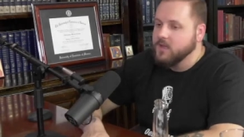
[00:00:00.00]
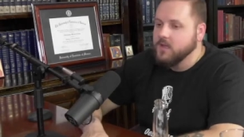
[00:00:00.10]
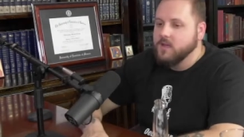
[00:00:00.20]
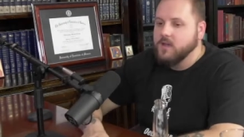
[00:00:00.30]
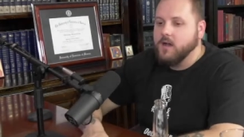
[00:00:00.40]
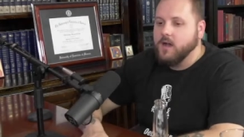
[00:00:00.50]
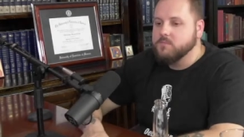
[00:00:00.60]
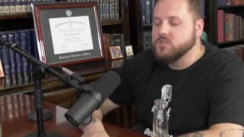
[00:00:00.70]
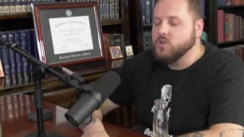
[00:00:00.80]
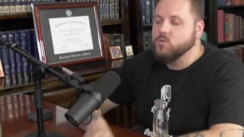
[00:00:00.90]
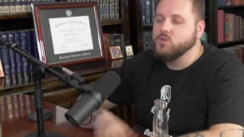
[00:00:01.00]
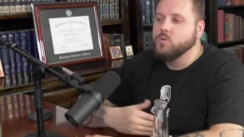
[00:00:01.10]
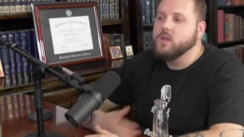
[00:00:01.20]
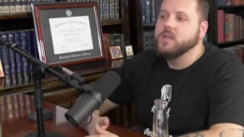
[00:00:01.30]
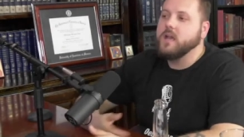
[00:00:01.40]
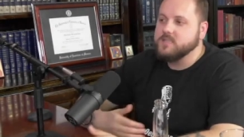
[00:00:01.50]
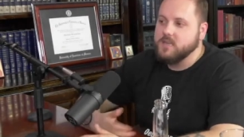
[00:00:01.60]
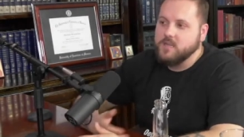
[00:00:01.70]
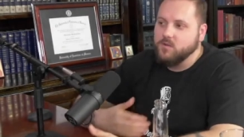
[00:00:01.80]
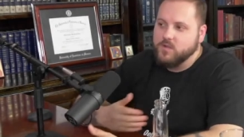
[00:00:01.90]
Yep. Um, so you, as an
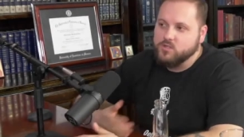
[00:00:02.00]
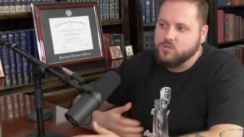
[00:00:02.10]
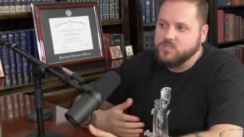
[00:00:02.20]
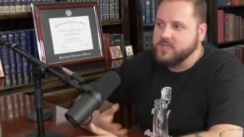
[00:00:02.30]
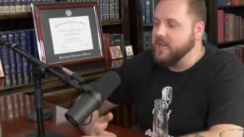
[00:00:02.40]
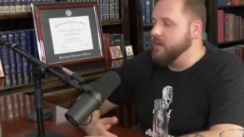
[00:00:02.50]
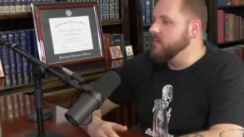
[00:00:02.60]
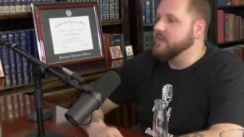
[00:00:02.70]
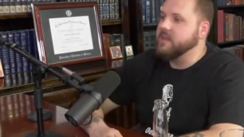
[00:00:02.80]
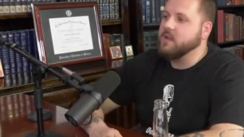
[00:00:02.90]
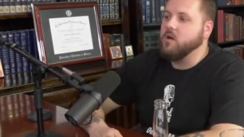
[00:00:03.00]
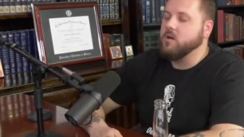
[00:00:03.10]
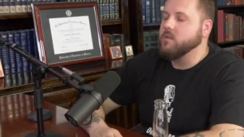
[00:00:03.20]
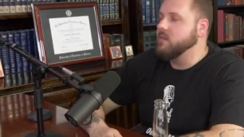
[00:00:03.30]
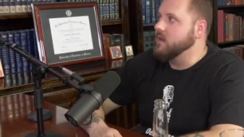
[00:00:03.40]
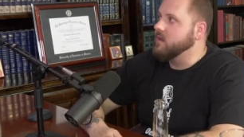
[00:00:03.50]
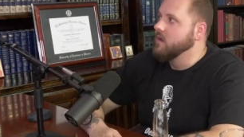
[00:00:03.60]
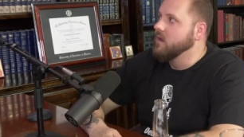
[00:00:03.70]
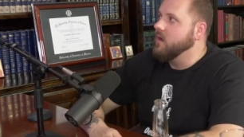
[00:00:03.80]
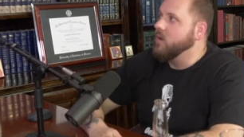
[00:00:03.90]
individual, just can't make that call and right. think,
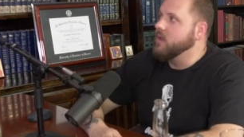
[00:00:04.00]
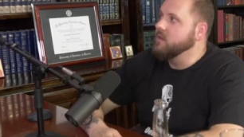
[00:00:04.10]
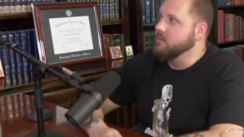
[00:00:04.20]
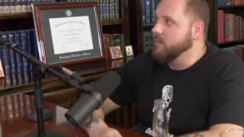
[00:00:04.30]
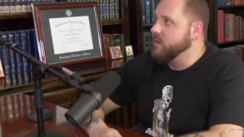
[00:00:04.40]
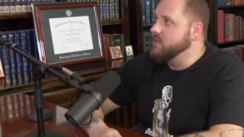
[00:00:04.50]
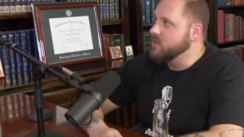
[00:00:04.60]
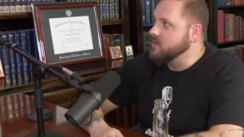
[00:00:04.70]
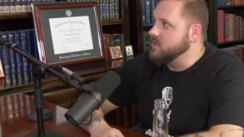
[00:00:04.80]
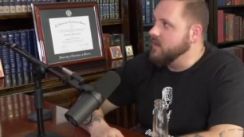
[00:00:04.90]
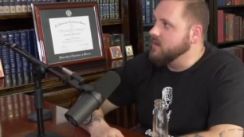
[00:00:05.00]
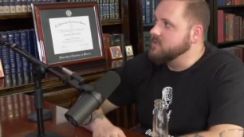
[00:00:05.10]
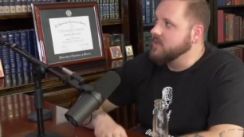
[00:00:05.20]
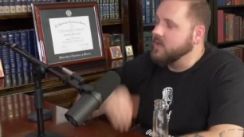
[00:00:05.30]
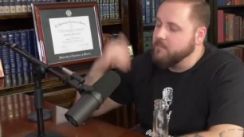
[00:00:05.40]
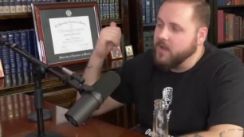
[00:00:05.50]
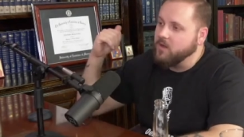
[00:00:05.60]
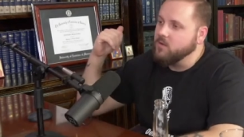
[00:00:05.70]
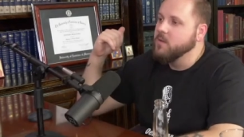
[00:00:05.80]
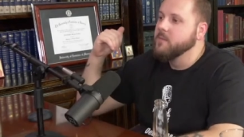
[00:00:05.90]
"Oh, I think my patriarch's a heretic. I'm out."
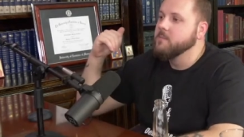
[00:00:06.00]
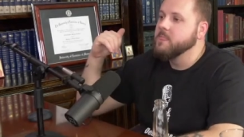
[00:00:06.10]
Yeah.